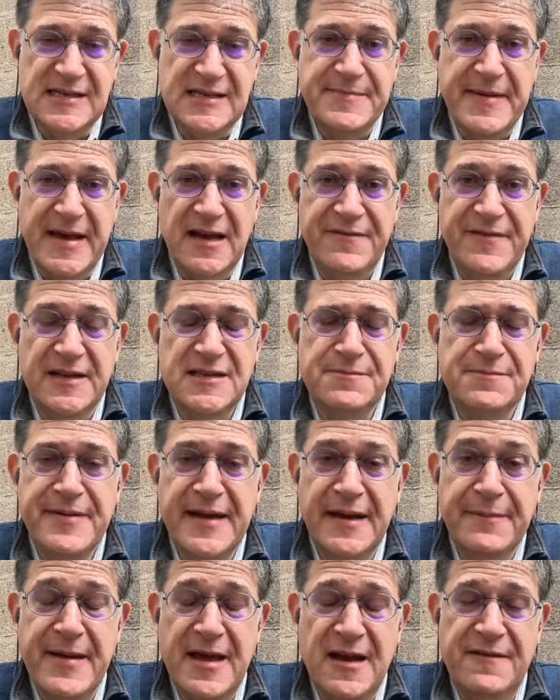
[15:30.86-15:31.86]
benefits,
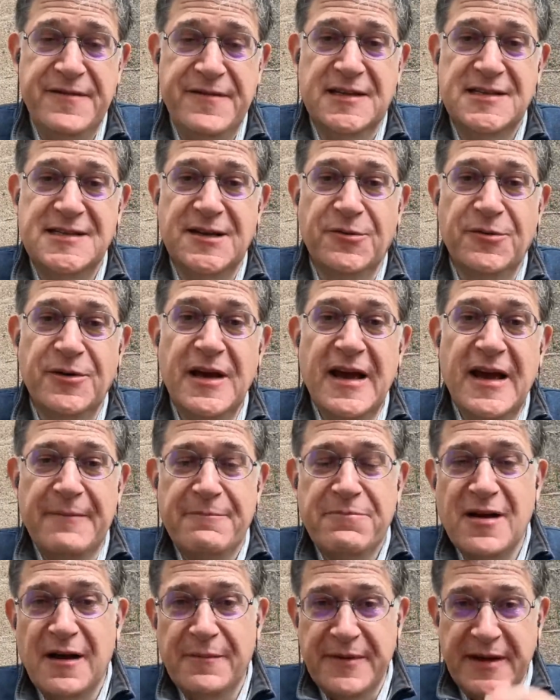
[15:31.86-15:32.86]
big benefits. So
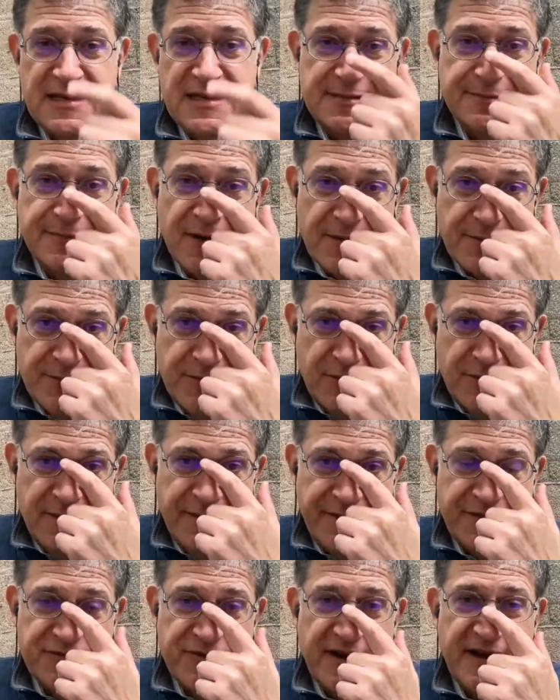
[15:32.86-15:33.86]
probably a smart move if
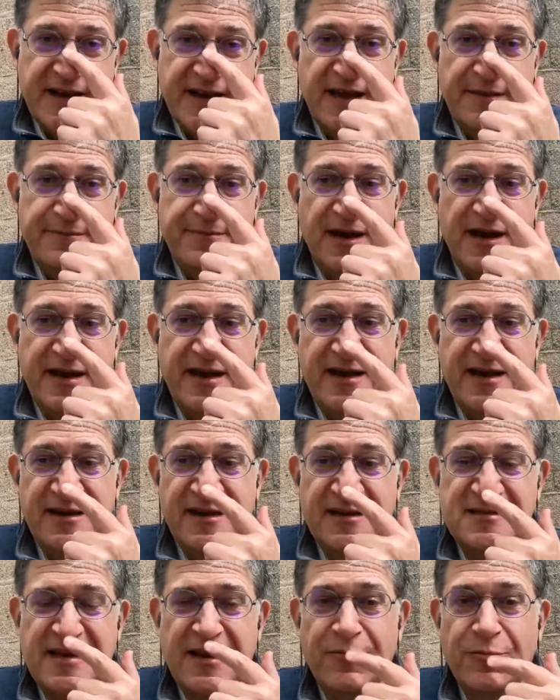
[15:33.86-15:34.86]
you're trying to get buy-in
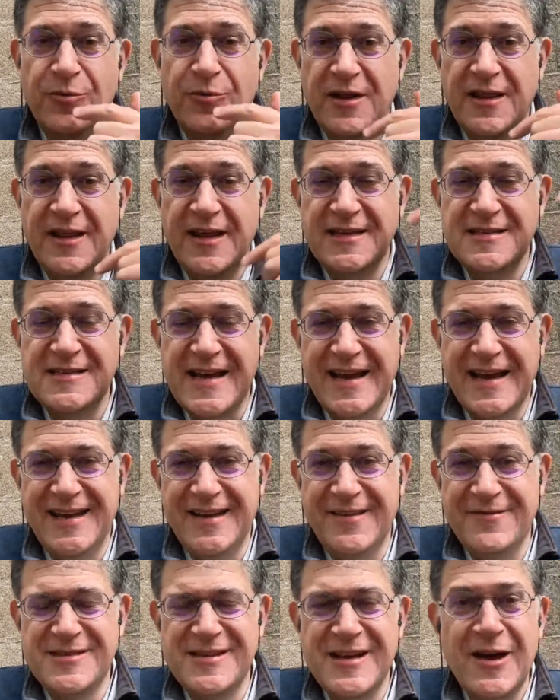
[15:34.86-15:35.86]
is say, what would the
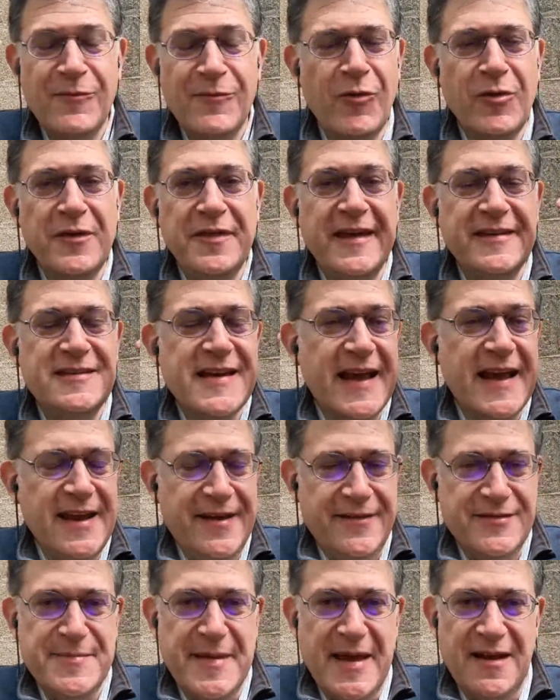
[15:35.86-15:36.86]

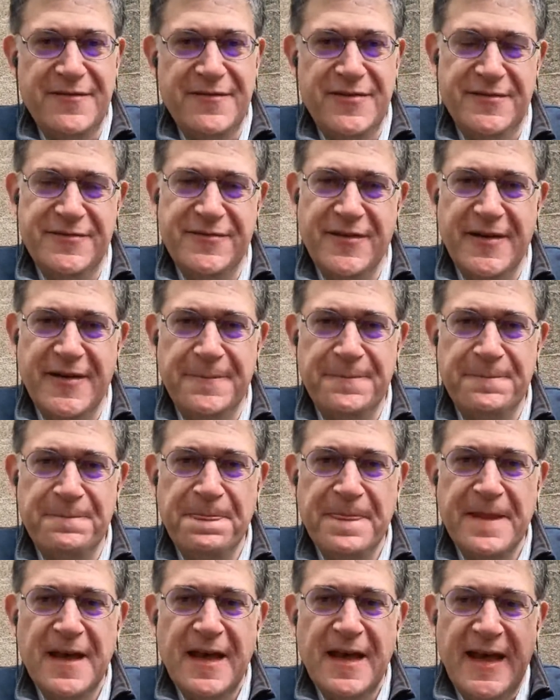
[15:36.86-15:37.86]
executives benefit from?
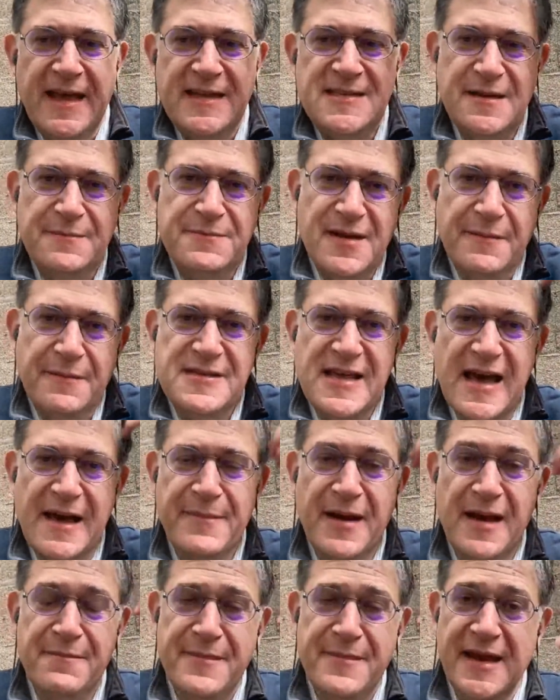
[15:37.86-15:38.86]
And sometimes that
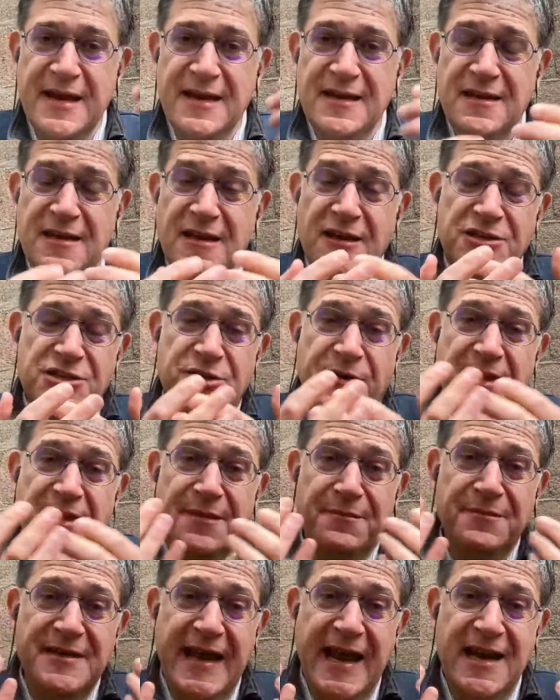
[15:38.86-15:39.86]
might mean showing
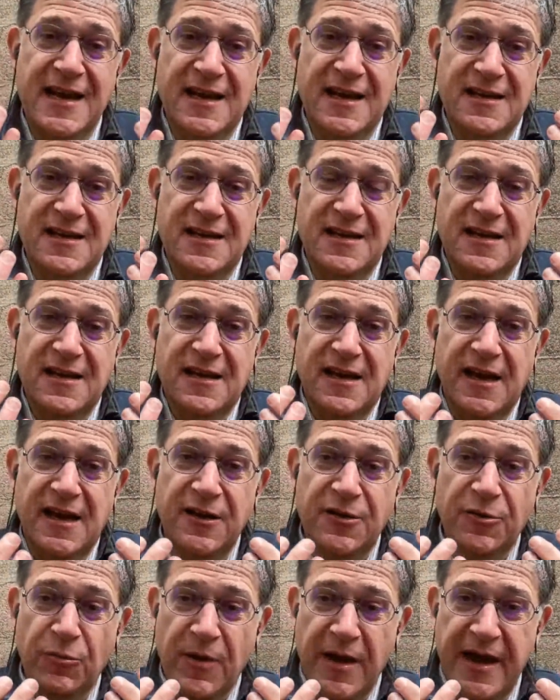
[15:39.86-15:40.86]
them data in
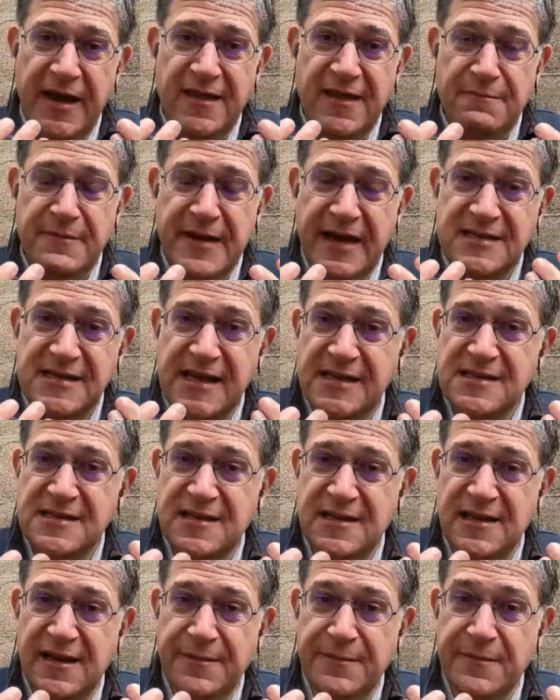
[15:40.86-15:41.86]
a way that makes sense to
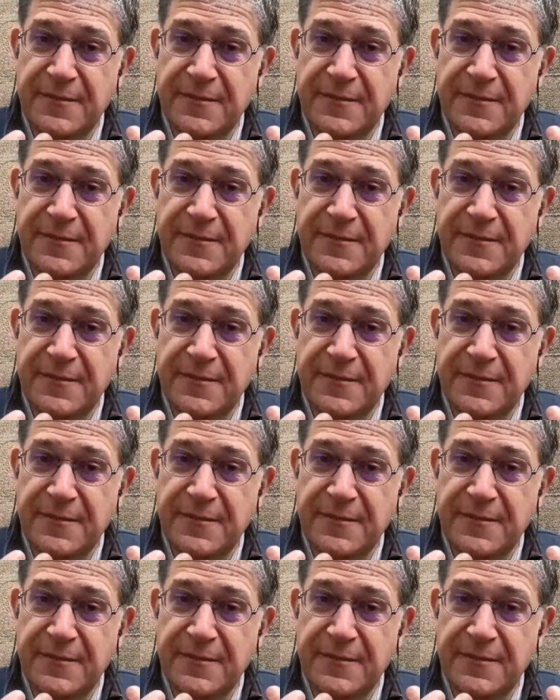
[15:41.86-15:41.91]
them.